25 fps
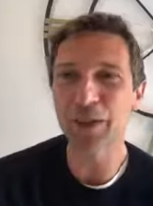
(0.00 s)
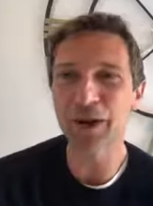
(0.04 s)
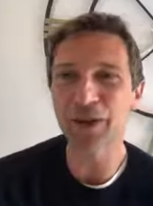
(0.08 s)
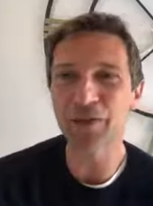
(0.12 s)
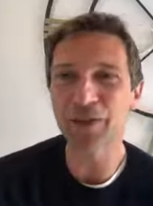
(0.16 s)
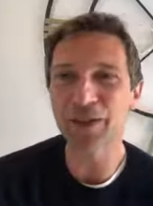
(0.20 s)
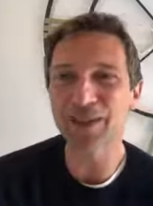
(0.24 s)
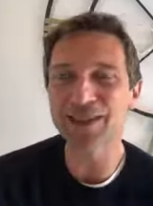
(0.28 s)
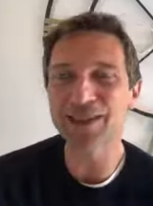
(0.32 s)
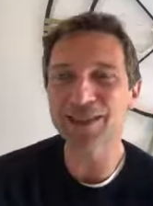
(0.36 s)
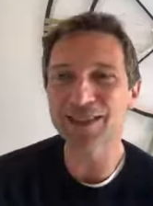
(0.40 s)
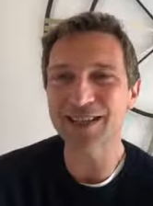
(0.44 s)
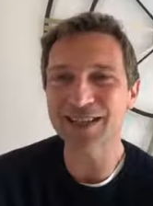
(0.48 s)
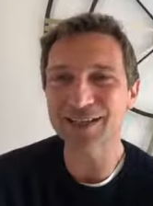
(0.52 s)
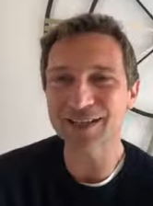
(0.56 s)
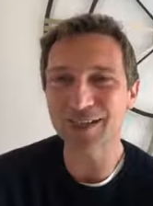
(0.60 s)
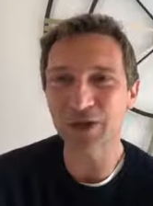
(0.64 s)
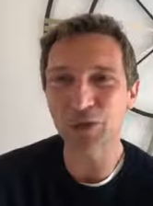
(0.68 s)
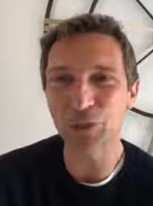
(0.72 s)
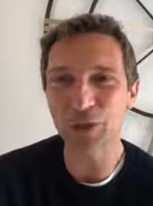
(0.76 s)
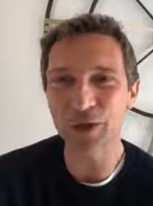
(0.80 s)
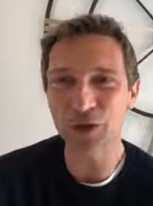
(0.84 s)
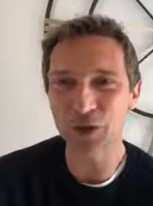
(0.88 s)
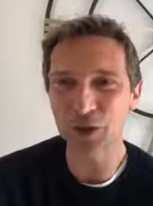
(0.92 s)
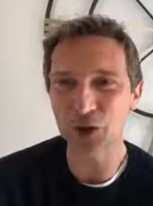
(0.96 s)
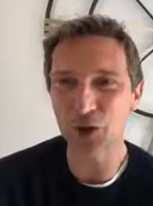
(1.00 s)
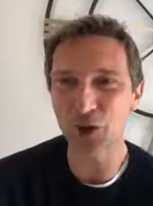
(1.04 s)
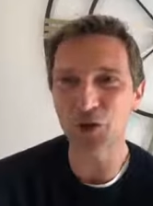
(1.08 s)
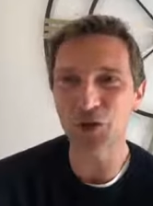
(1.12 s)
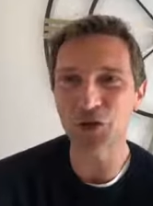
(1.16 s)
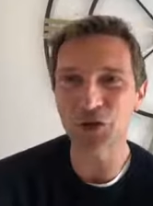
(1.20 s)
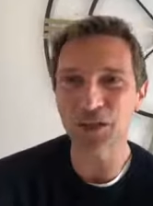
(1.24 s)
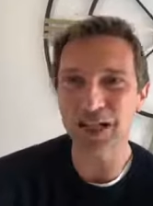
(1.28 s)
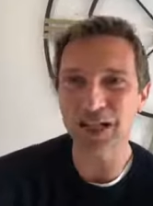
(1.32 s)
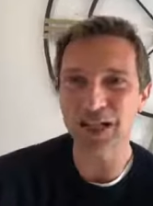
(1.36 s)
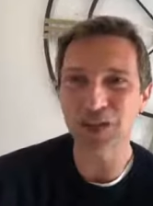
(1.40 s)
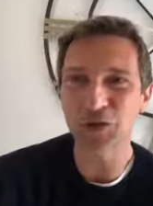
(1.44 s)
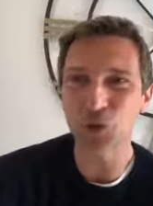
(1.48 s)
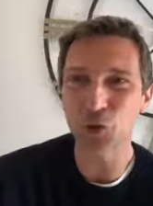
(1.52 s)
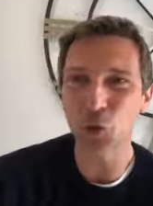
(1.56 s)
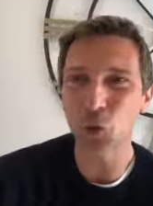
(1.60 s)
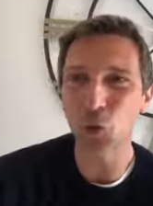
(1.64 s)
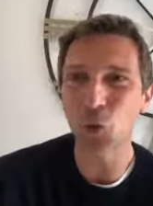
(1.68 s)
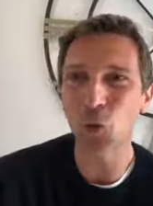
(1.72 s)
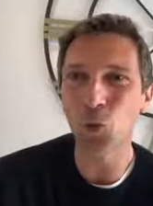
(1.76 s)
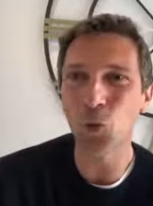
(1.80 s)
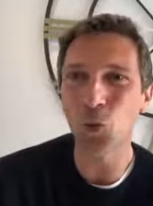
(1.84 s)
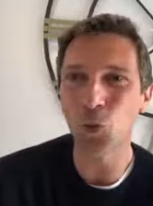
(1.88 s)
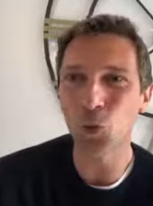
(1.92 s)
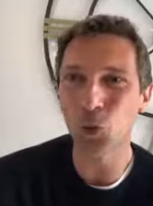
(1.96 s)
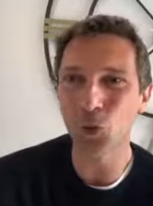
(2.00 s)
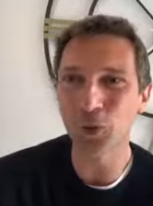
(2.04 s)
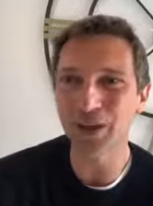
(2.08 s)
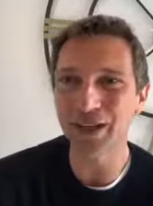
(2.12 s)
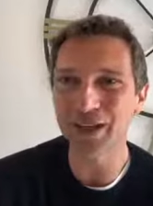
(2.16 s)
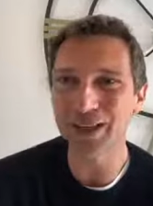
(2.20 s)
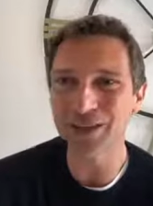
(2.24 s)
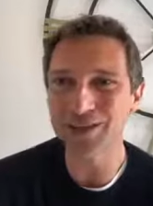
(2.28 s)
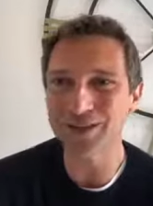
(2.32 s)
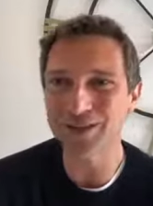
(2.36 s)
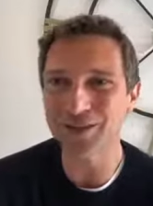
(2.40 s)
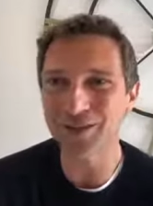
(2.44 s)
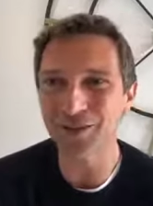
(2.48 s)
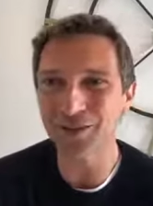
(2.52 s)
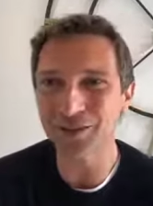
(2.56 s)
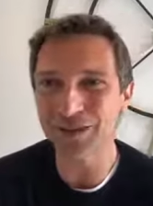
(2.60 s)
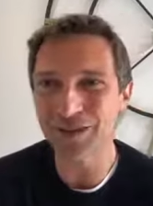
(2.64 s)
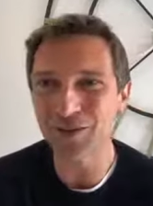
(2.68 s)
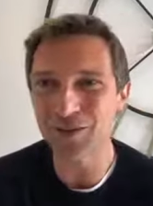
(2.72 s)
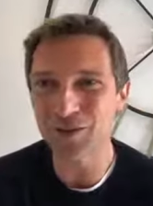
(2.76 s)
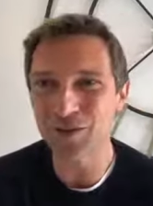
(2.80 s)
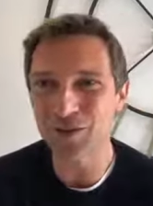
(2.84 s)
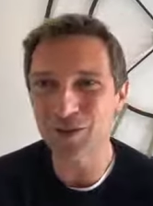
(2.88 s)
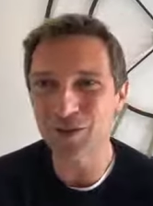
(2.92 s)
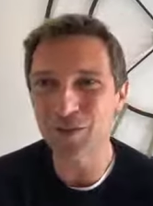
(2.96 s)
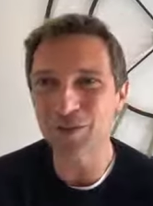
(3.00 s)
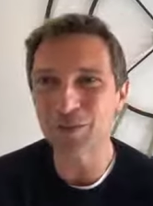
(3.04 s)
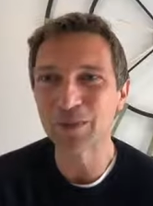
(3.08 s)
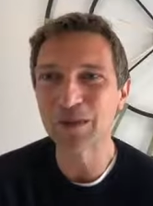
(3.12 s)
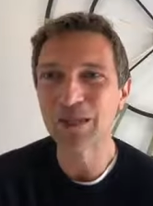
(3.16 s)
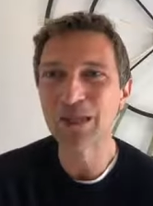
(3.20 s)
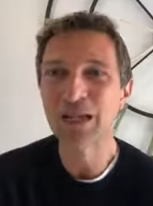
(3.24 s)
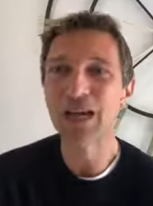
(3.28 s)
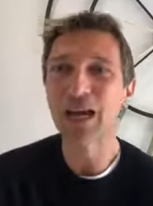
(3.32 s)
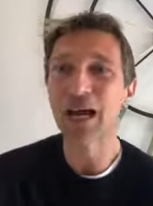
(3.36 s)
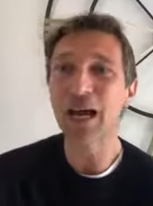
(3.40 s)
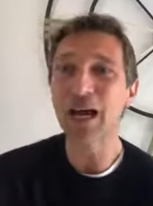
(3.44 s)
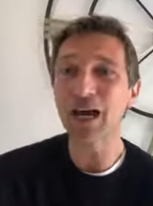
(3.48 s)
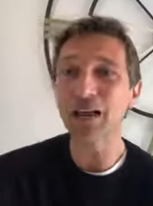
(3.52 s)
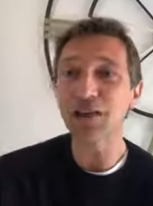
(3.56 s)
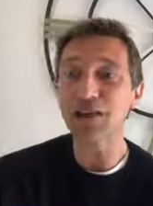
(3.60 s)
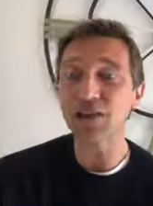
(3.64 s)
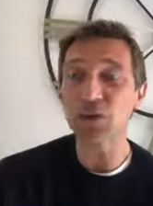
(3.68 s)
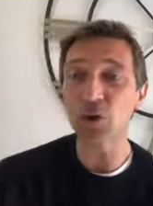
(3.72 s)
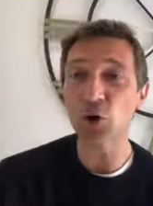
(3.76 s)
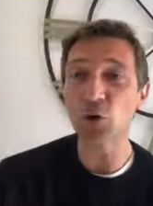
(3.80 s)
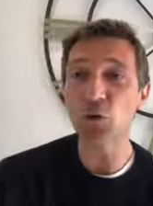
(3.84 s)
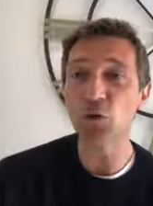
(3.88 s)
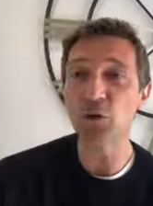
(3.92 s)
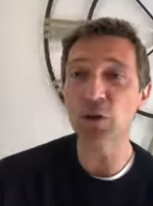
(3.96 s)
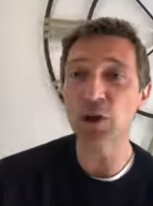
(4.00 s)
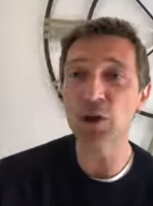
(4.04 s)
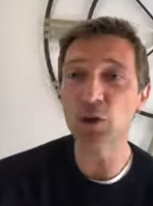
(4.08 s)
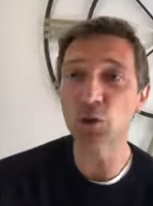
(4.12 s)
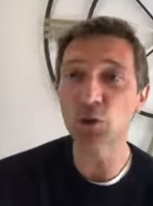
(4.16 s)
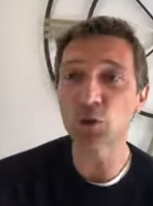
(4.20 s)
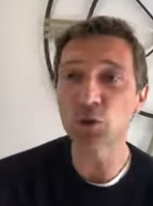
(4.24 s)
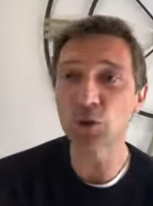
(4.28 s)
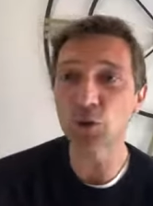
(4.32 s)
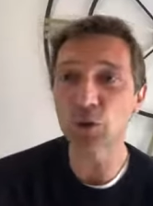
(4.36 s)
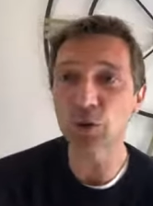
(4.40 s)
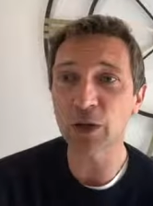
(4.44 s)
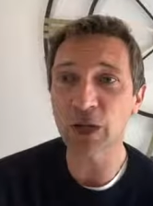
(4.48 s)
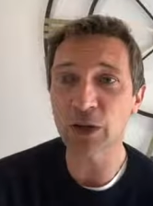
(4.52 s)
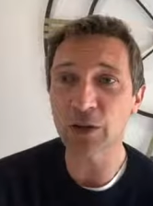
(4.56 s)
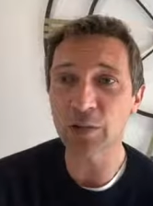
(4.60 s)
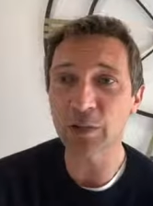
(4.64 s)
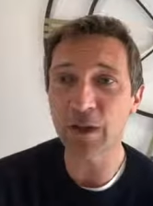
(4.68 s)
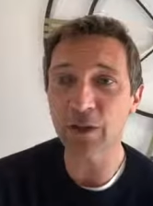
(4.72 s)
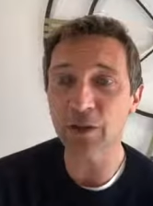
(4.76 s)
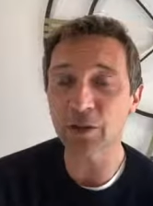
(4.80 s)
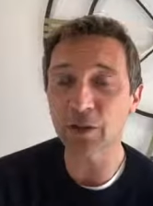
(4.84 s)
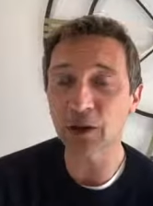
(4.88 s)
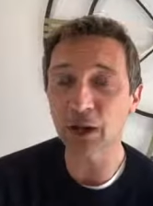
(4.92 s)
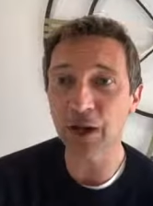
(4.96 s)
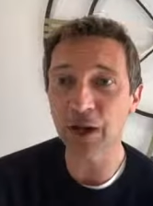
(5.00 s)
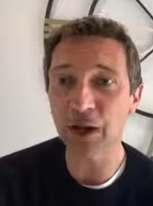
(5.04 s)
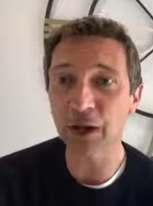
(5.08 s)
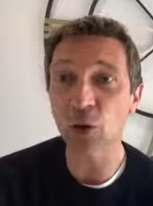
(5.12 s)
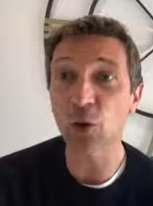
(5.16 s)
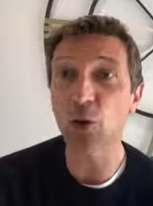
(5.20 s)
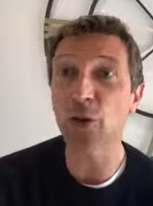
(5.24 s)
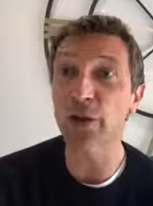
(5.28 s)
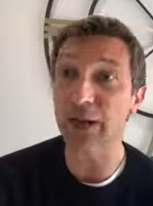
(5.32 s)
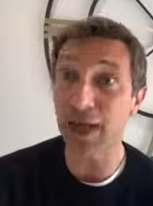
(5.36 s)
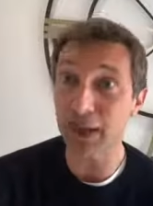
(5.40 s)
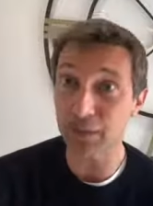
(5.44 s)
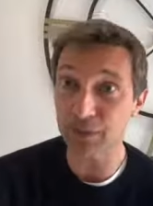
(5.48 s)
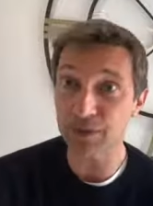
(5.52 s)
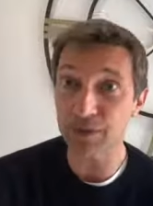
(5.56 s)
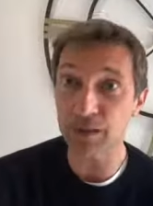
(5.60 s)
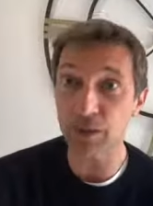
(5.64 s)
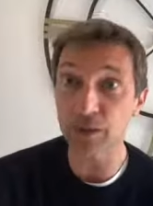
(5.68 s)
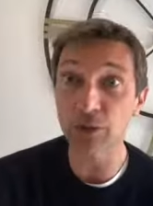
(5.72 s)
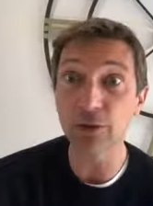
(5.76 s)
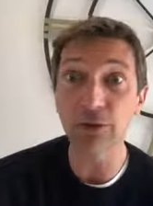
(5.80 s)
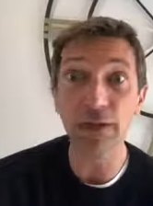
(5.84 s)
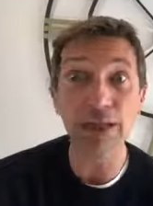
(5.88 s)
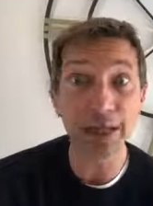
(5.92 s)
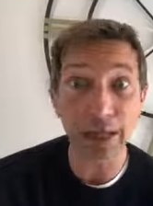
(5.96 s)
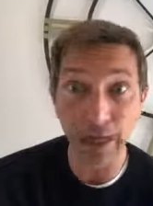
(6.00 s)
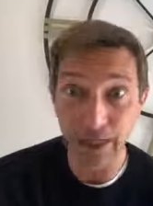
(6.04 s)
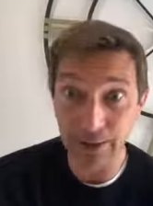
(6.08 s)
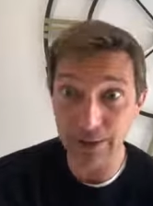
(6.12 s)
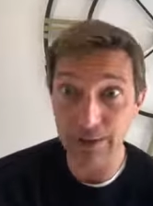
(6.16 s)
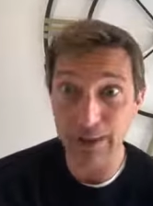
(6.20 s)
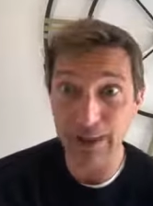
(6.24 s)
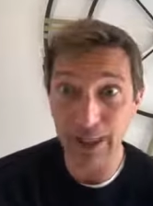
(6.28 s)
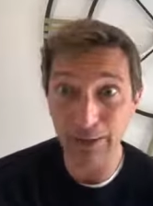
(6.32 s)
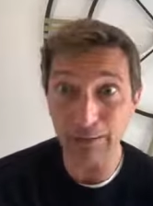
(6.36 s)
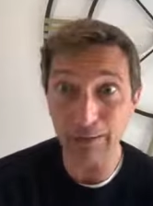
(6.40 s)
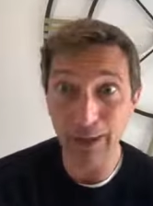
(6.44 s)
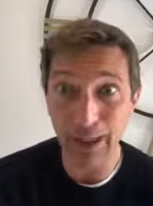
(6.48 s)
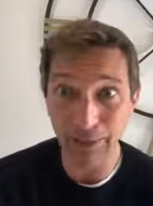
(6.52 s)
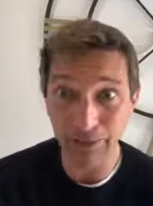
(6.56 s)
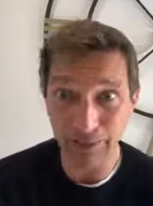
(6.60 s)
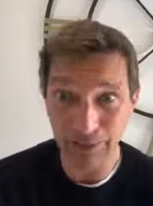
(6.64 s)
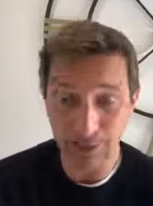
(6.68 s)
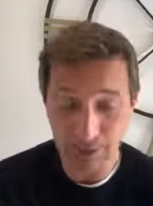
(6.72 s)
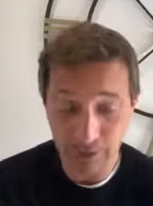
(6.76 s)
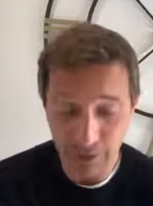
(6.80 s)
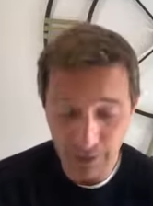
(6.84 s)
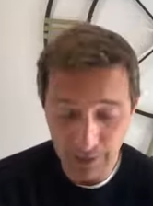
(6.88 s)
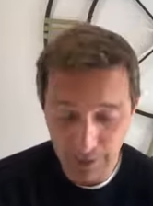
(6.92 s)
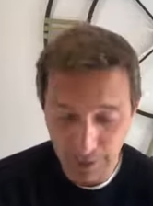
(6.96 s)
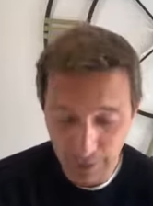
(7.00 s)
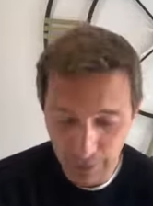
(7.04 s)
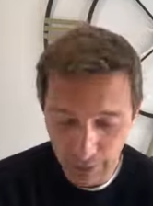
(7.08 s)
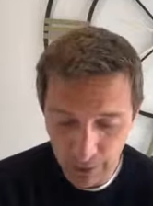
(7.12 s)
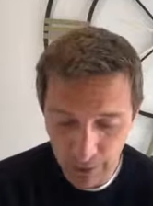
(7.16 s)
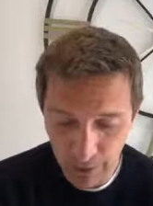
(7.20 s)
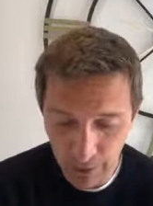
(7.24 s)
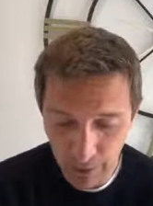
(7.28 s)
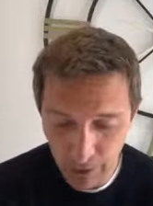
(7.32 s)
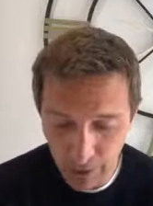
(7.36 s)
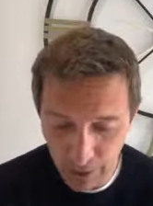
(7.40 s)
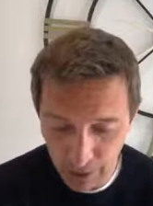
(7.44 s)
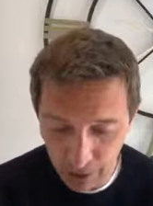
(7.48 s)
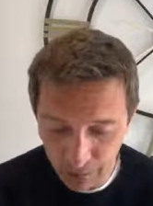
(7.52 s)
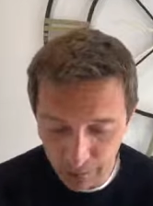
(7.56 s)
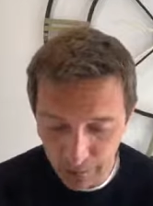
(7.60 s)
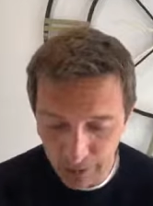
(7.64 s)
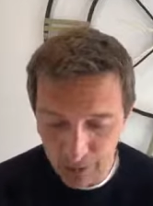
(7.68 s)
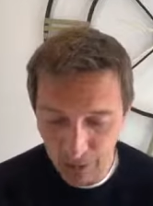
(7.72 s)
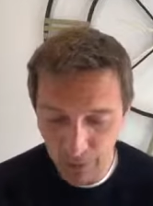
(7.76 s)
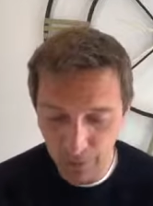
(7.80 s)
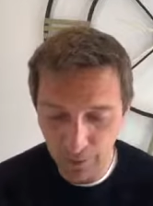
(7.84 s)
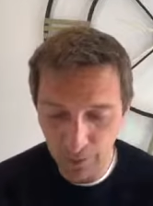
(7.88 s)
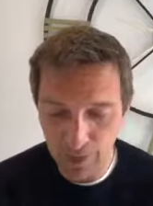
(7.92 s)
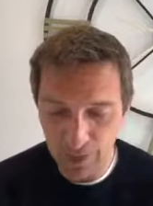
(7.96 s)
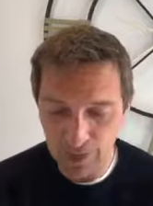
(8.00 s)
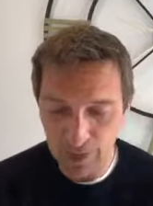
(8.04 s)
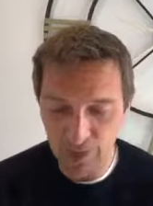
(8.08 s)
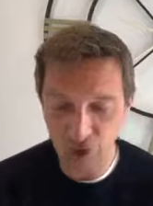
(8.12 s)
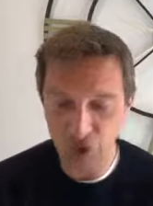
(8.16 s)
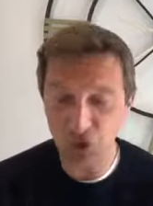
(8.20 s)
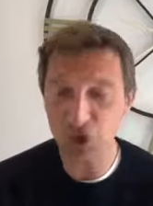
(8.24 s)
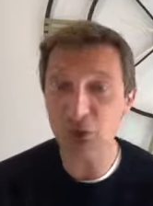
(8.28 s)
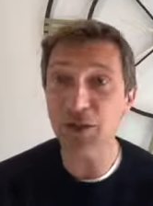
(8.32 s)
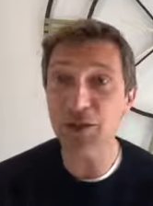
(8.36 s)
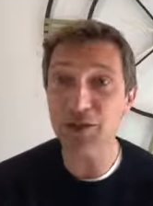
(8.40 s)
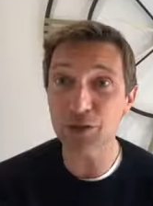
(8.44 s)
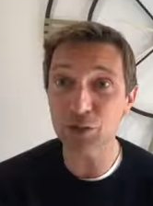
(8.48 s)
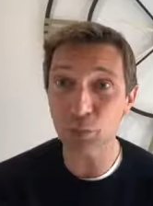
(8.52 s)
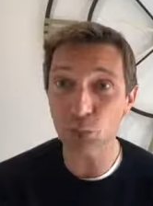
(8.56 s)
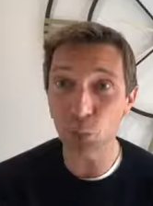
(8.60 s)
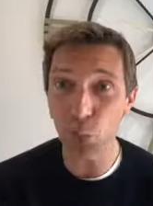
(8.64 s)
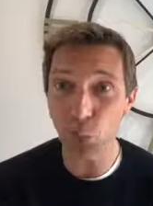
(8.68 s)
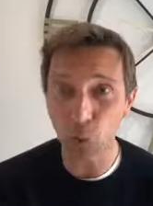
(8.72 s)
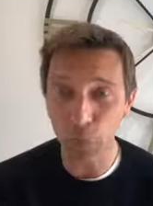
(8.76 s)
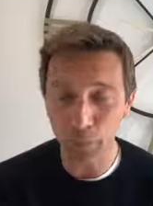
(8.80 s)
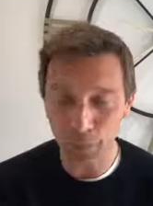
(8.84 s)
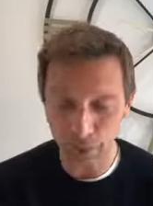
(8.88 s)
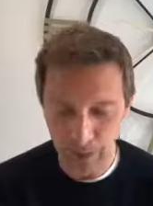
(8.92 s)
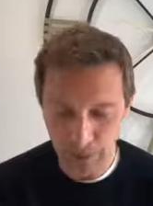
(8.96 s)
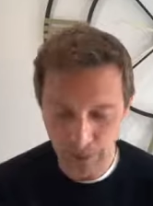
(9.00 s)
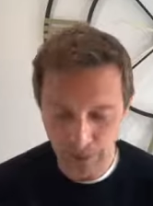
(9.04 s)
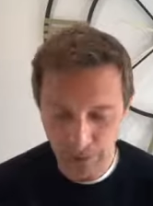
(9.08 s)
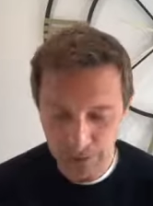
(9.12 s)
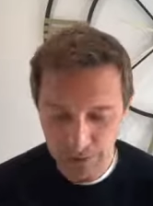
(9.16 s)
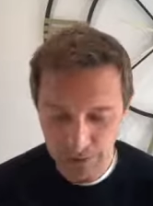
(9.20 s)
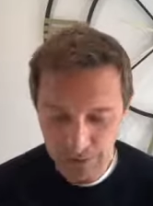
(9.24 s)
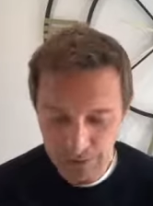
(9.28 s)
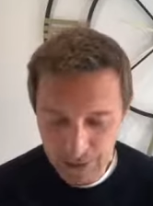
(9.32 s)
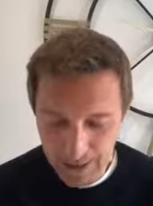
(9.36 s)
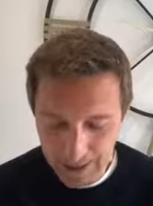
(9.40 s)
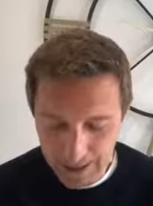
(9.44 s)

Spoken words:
about this is that we shouldn't ignore warnings that are given to him. Sophie, you're talking about the Laocoon. Absolutely. And yeah, absolutely. There we go. Kind of another person trying to warn people